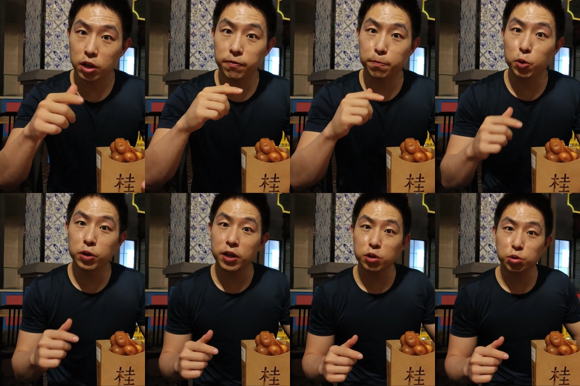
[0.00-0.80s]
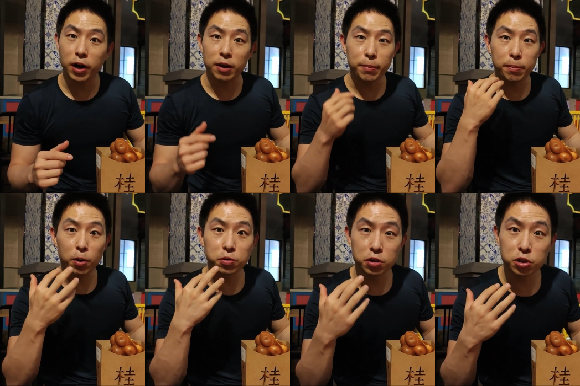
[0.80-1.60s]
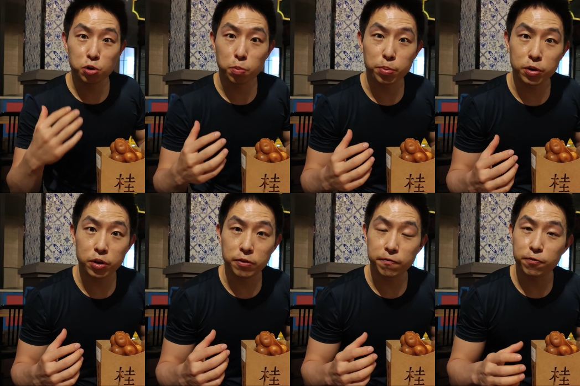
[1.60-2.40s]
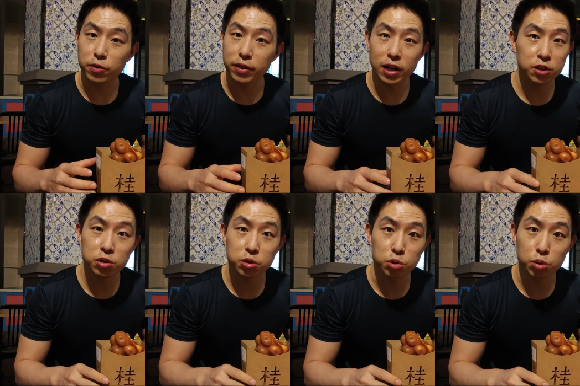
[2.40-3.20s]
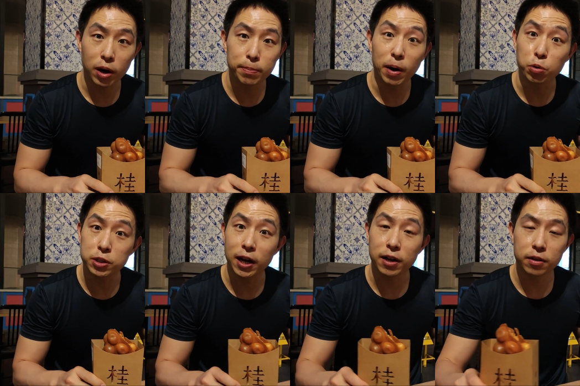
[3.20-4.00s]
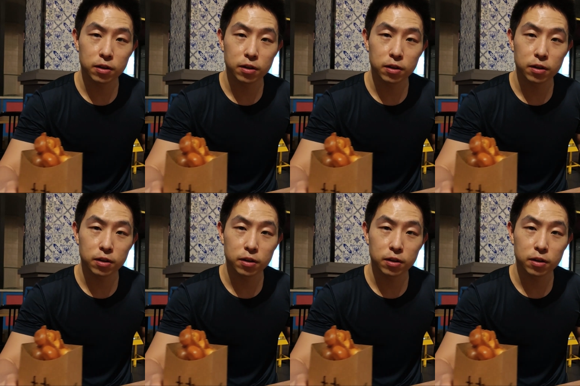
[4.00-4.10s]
Give milk tea a try. My mouth is still burning from that Sichuan Mao Cai.